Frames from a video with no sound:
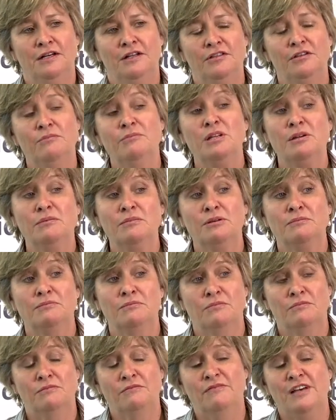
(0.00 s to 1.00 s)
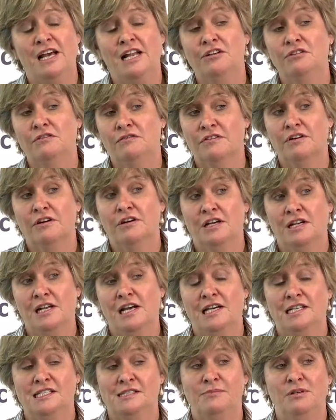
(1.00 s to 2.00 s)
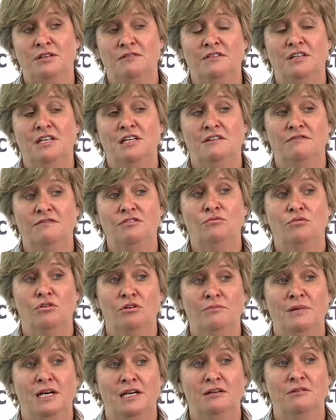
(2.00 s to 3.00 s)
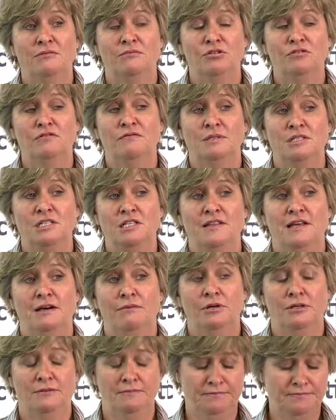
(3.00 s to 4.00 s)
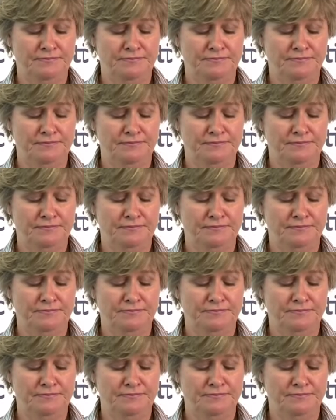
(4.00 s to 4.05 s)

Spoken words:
minimum value for an ASBV if you want to make a movement in that one.